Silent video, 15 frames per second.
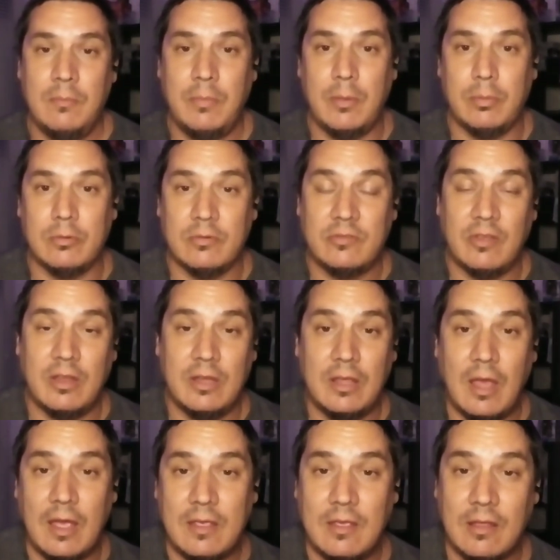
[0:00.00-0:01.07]
People are saying he
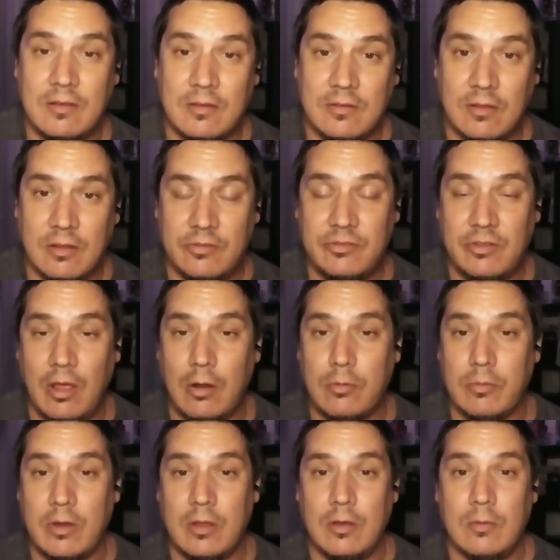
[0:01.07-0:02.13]
got kicked into the shadow
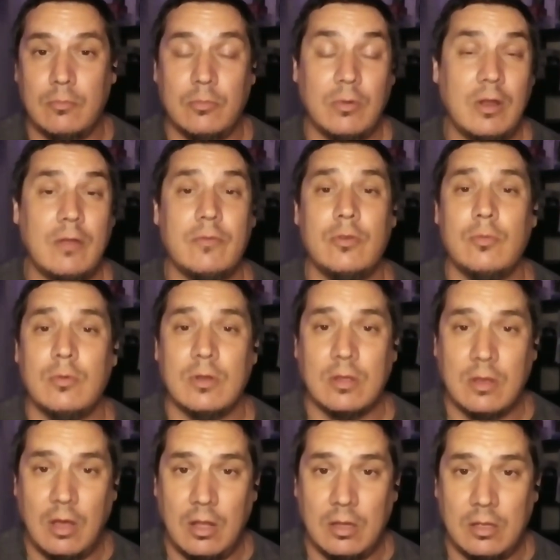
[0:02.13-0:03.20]
realm, whatever you want to
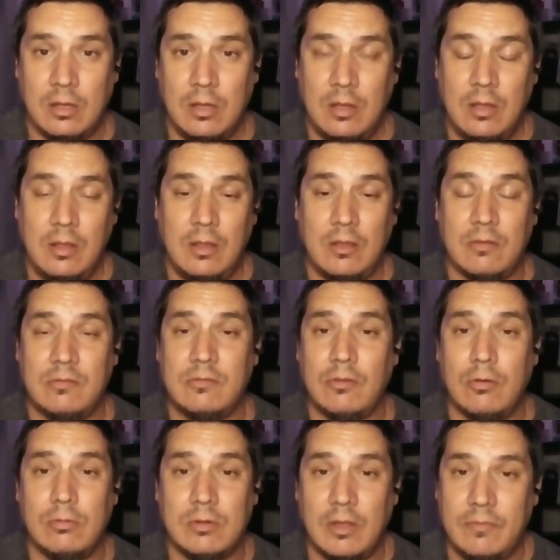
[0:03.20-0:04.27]
call it. His
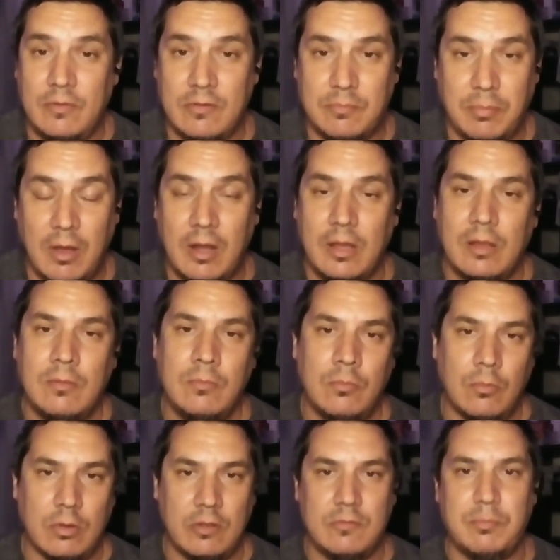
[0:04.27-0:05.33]
soul left his body.
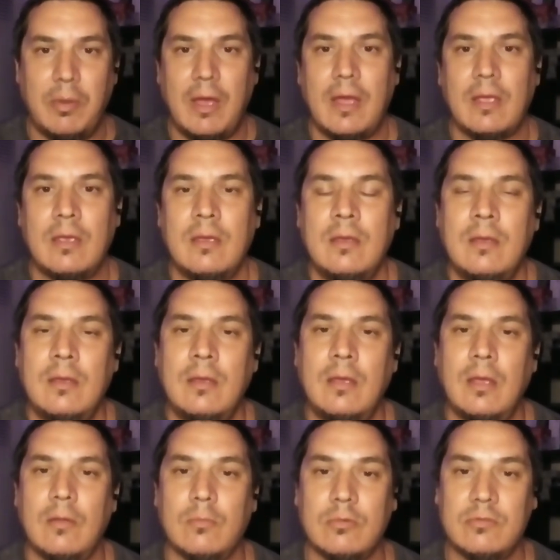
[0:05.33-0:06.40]
Well, he's back.
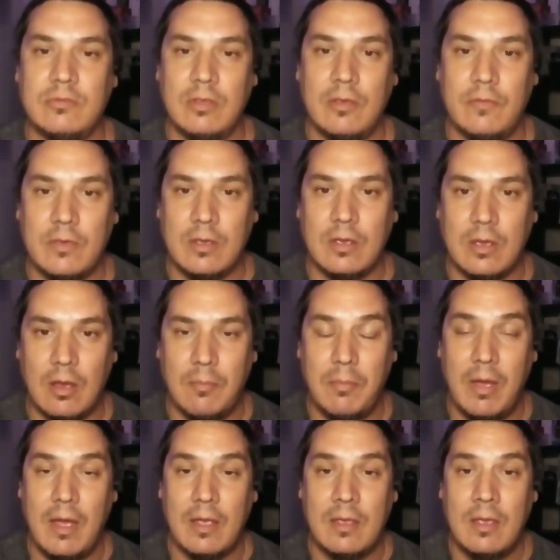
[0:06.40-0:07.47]
And we'll see if he can come
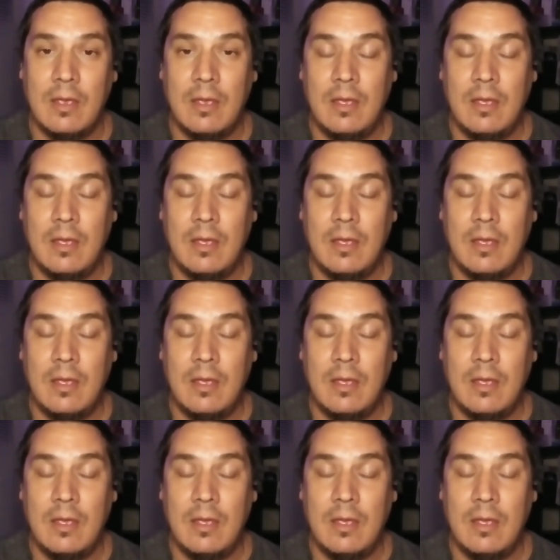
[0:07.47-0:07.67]
back.